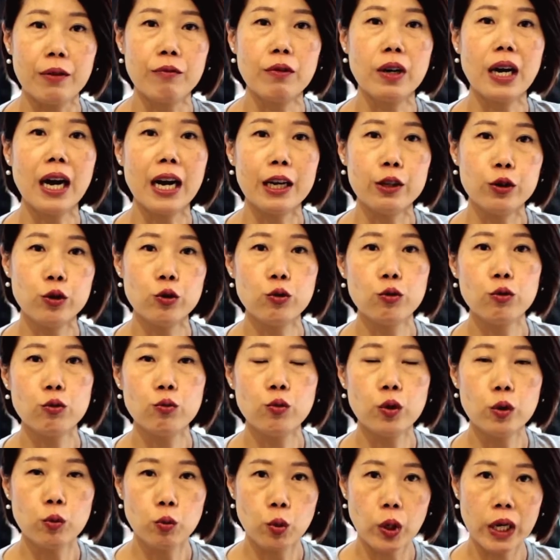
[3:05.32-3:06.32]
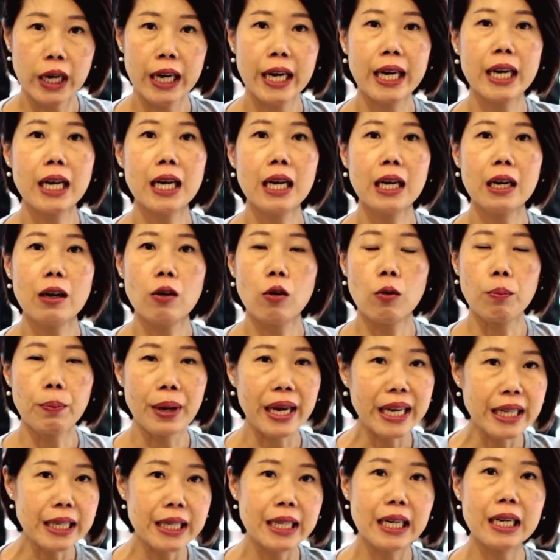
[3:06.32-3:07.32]
I do woodworking or
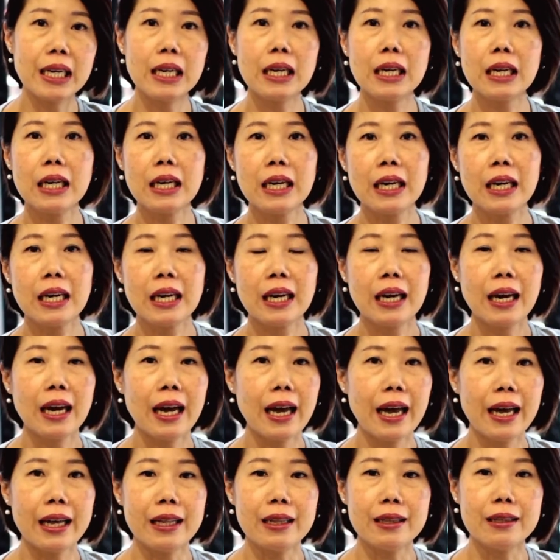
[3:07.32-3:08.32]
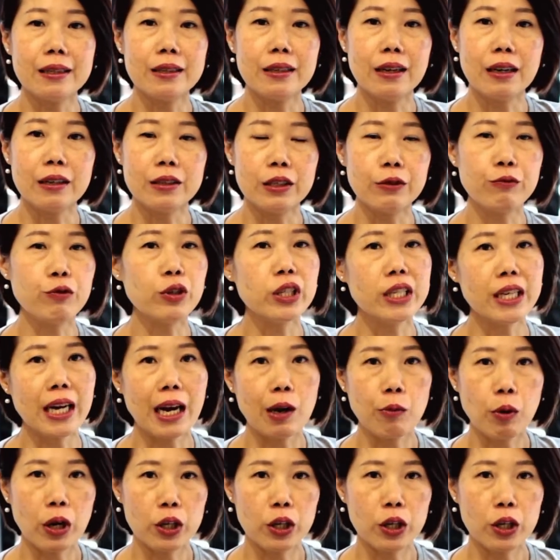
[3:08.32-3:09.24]
painting and different DIY